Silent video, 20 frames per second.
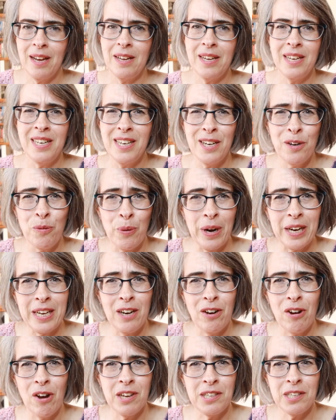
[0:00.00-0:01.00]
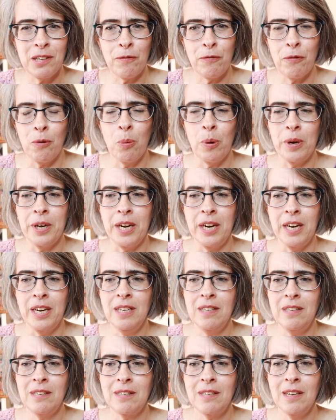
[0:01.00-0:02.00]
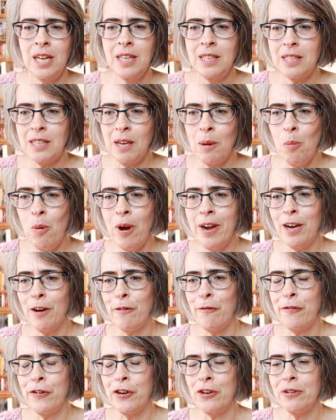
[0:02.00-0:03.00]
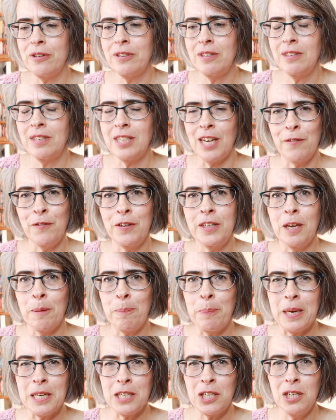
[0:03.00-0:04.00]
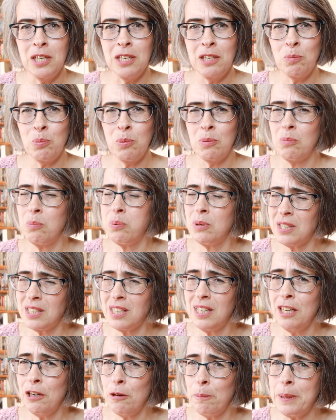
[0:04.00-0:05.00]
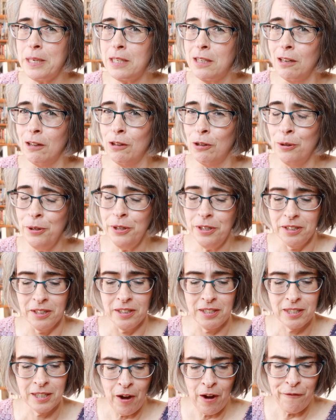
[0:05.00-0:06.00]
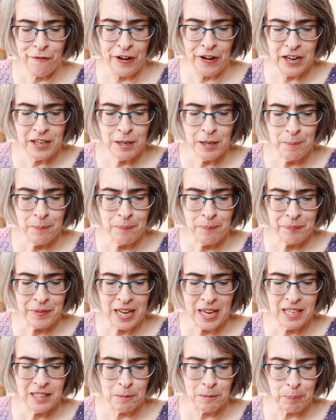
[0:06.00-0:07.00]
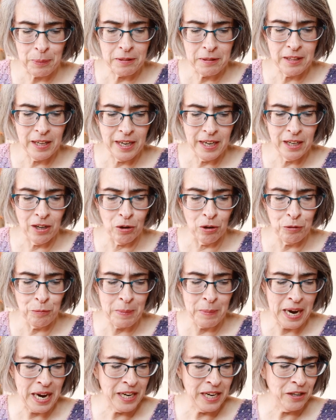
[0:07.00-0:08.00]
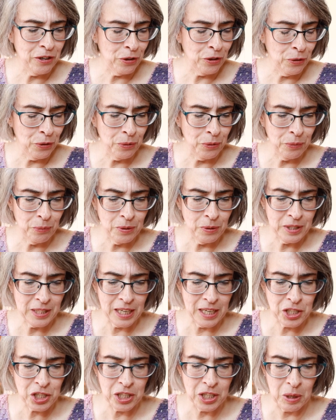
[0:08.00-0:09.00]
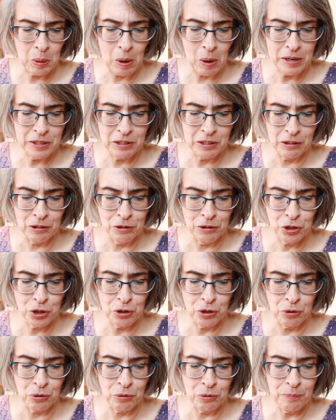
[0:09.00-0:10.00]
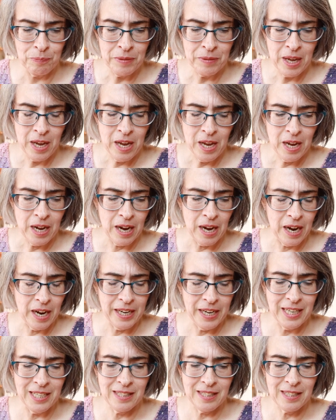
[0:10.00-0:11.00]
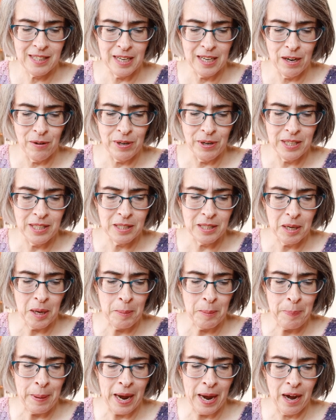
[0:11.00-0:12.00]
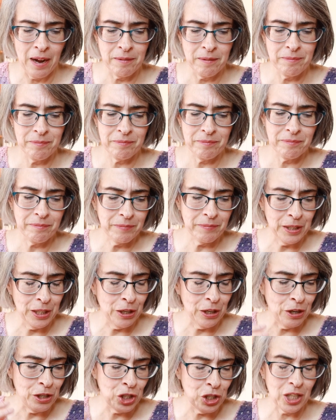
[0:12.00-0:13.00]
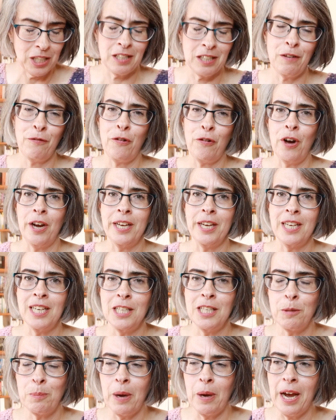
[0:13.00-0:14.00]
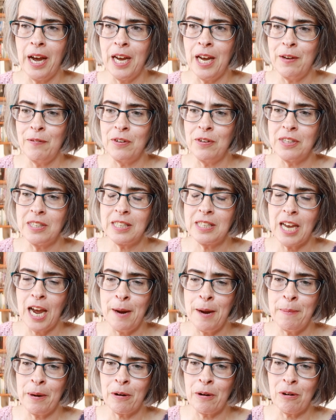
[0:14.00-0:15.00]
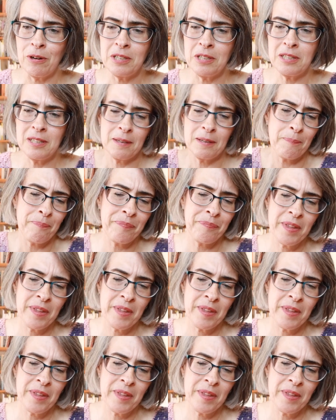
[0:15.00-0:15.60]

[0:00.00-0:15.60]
he didn't recognize it for what it is. In some way, I felt David Kepesh was a little bit deluded. I found him as a pathetic old man who was actually quite delusional. His theories about, you know, justifying his behaviors came across